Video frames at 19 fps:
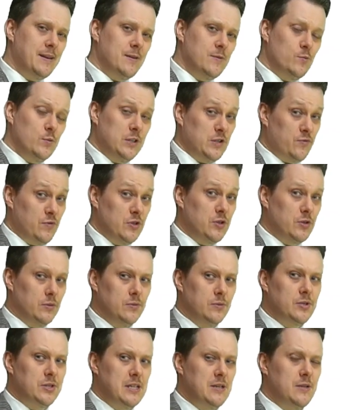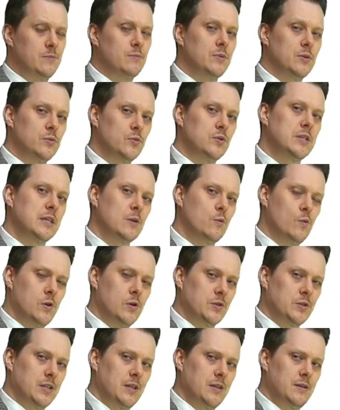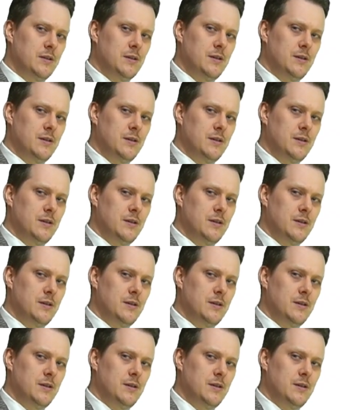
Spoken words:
which results in them losing water.